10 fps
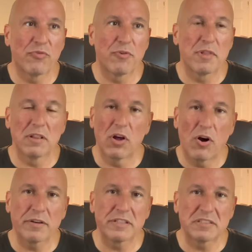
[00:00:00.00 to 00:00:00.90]
for the
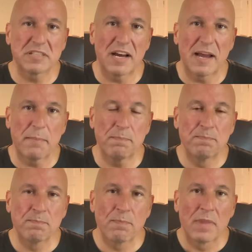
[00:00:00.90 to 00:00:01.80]
longest time,
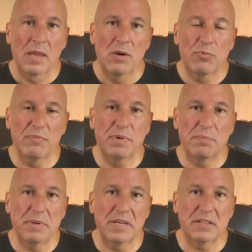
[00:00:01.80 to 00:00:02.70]
we've
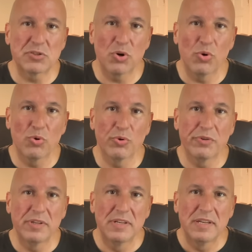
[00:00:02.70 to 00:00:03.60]
been being
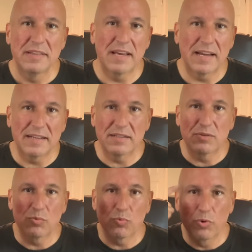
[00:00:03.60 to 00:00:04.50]
told that
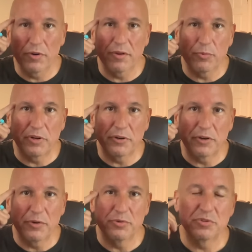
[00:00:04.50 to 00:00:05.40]
we're the
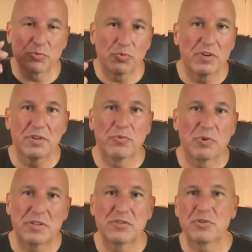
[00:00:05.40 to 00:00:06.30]
weirdos, we're the
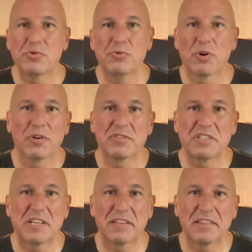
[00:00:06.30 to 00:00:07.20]
ones who are
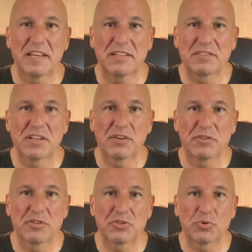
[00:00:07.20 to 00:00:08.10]
seeing things that are
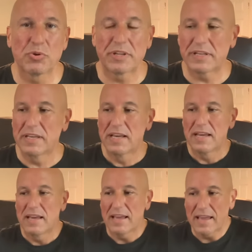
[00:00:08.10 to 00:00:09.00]
distorted.
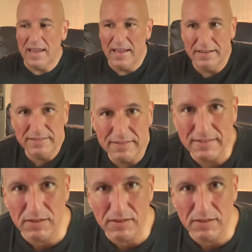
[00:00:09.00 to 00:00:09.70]
And